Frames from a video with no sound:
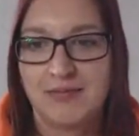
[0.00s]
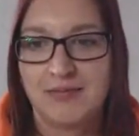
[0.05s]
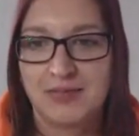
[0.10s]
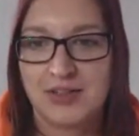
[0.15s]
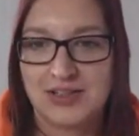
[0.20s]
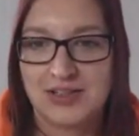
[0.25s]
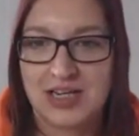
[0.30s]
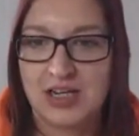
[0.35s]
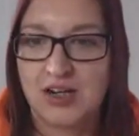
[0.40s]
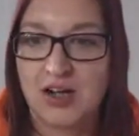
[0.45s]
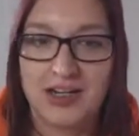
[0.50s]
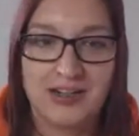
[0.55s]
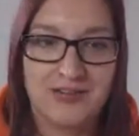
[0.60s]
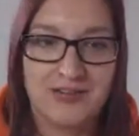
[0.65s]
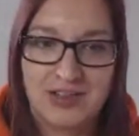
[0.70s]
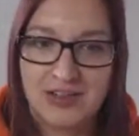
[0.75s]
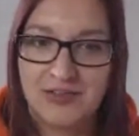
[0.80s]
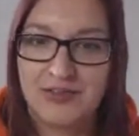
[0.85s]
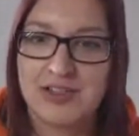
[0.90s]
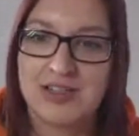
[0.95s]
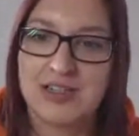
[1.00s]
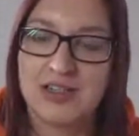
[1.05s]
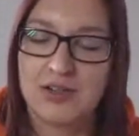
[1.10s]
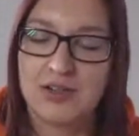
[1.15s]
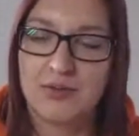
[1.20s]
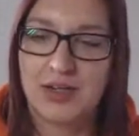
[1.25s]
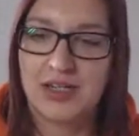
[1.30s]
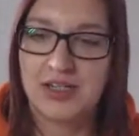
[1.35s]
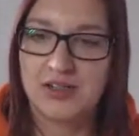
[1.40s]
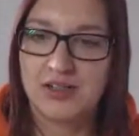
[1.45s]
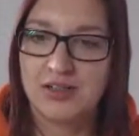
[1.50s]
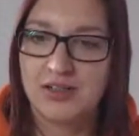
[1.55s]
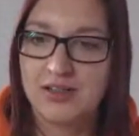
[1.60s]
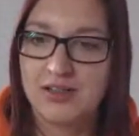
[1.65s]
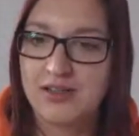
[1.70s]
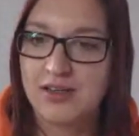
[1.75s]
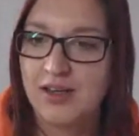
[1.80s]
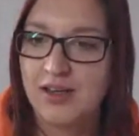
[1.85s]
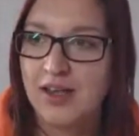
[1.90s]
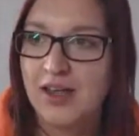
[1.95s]
Because they're kind of different
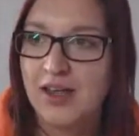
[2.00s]
situations.